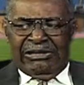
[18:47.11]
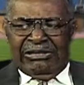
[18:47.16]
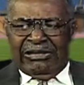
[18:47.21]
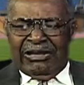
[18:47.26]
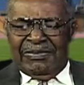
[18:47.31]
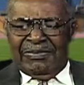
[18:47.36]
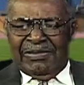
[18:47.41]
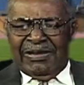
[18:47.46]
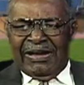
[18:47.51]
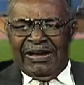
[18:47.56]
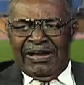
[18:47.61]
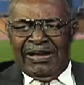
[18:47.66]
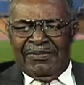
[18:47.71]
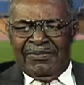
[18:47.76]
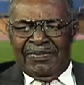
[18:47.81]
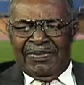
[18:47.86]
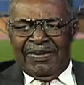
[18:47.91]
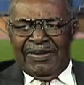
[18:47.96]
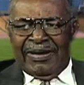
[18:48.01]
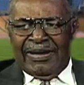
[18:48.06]
sometimes
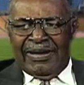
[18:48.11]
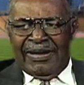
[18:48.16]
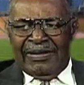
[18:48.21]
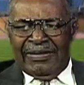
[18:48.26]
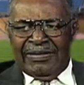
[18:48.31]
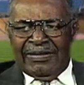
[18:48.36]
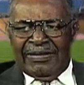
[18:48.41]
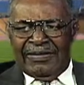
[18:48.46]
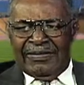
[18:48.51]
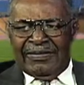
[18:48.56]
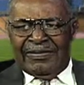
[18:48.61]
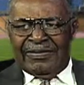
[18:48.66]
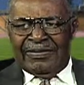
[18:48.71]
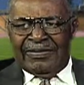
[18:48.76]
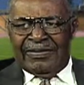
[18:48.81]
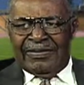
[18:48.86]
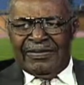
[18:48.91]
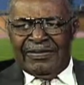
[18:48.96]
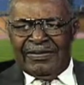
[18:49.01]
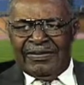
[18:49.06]
players have
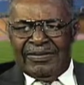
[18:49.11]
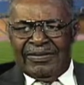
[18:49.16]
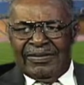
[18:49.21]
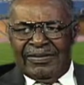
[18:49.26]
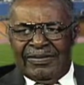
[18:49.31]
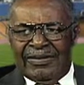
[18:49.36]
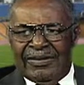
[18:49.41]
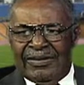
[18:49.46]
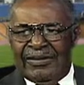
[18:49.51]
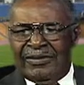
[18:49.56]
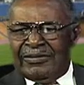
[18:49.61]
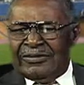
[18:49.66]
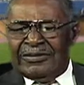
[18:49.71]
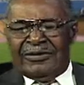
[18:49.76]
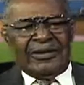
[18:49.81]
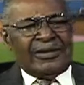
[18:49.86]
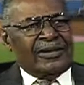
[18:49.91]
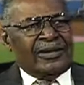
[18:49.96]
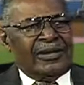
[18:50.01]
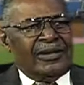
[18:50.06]
gone
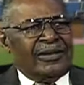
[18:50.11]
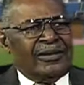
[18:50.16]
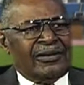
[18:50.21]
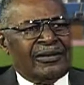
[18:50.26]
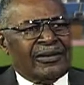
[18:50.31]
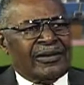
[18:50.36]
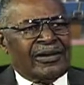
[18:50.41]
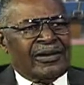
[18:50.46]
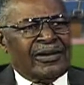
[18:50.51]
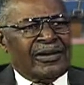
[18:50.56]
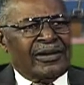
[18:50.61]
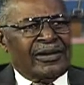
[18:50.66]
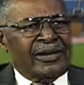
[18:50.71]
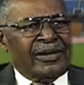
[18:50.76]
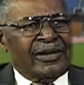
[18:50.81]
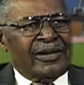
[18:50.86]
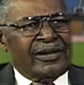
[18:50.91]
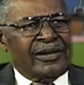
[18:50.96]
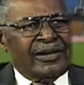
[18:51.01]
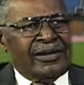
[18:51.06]
to glory
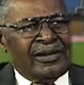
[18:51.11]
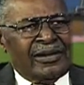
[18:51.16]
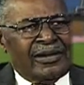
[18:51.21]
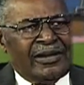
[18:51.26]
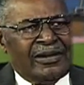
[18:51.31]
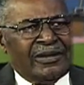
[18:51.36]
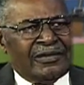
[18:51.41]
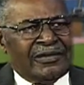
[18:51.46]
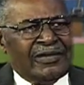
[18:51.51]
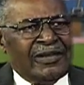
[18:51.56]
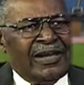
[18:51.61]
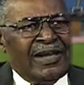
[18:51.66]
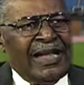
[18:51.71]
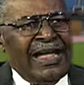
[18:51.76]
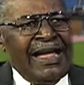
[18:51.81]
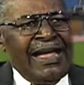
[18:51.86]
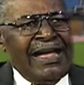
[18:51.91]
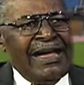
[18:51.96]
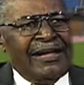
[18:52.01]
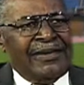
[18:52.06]
and lost their
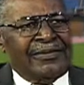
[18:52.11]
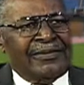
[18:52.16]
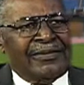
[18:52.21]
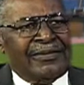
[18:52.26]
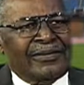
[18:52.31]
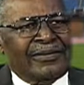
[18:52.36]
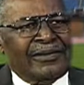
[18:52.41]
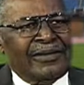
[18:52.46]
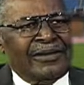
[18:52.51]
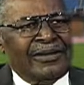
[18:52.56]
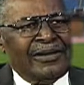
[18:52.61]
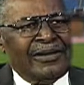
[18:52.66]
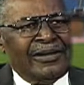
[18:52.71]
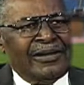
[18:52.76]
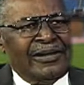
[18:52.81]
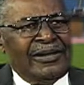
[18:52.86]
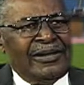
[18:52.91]
lives Mm-hmm.